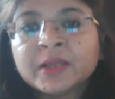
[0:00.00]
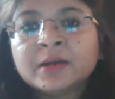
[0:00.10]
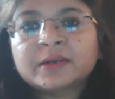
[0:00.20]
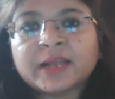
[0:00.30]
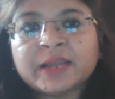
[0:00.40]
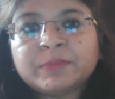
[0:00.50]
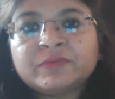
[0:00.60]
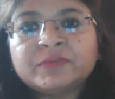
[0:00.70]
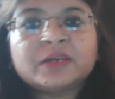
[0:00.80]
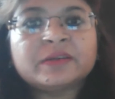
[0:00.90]
type
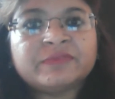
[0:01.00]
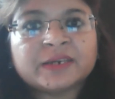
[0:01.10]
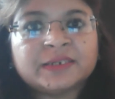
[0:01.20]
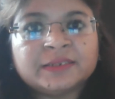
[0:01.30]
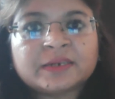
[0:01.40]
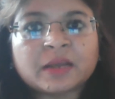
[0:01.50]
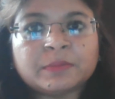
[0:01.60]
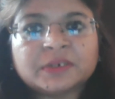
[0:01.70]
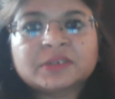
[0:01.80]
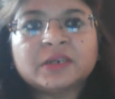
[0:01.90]
of the defect in the
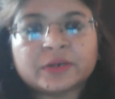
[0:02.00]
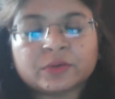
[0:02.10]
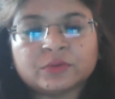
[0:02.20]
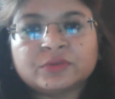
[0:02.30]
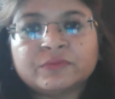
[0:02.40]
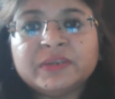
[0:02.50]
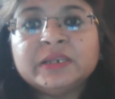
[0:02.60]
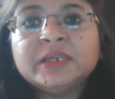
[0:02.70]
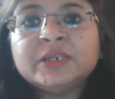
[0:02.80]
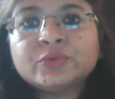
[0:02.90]
tablets later on. So we
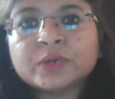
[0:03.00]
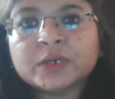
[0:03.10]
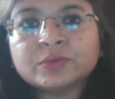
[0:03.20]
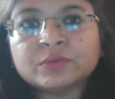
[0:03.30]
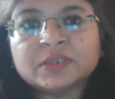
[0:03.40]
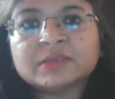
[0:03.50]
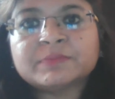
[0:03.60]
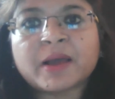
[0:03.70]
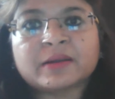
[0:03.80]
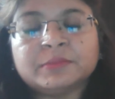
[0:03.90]
need to control these
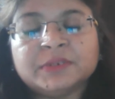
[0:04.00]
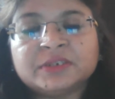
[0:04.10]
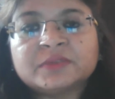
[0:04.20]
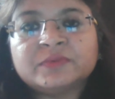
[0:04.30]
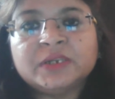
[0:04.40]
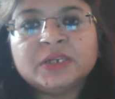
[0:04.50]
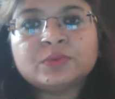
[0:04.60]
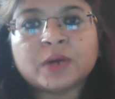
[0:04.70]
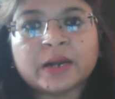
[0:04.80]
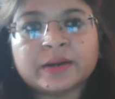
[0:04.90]
parameters. We need
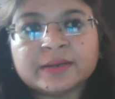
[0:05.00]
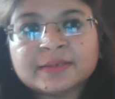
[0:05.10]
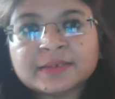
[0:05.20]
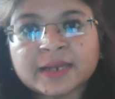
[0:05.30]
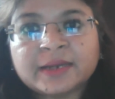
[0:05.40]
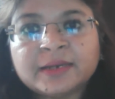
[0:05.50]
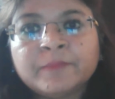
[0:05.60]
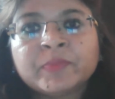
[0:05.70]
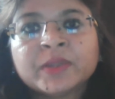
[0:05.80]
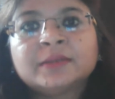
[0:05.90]
to understand
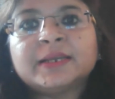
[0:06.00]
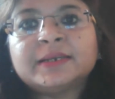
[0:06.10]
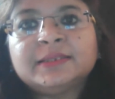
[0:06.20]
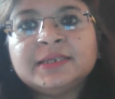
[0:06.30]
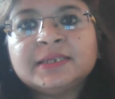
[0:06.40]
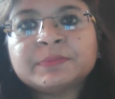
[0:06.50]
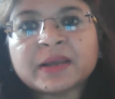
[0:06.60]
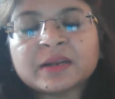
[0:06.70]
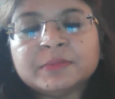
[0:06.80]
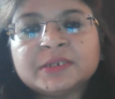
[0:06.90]
that these
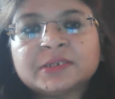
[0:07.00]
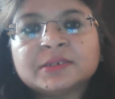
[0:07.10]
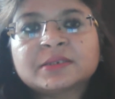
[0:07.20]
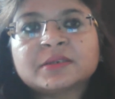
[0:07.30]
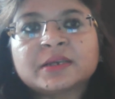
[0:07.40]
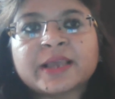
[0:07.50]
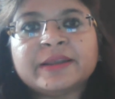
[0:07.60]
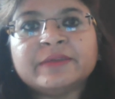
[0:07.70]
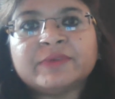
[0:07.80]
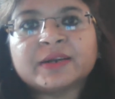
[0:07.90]
parameters
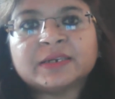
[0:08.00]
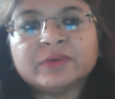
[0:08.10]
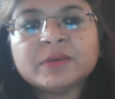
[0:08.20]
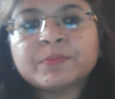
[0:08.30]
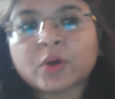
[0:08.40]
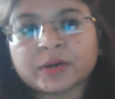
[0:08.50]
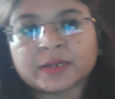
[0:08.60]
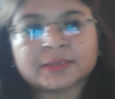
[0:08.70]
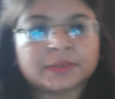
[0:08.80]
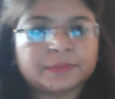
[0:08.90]
can affect our
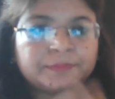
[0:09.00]
product.